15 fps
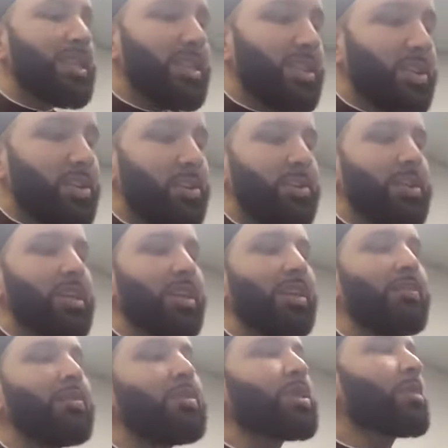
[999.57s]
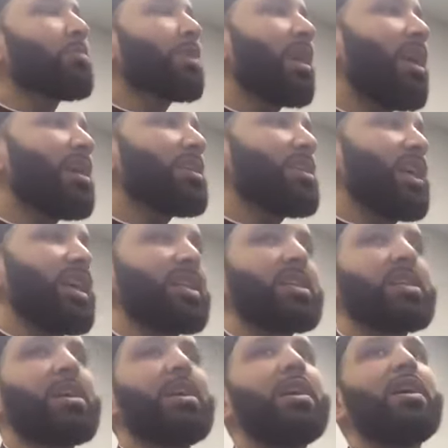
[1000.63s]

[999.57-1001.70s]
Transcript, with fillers: is concerned, to give you some context,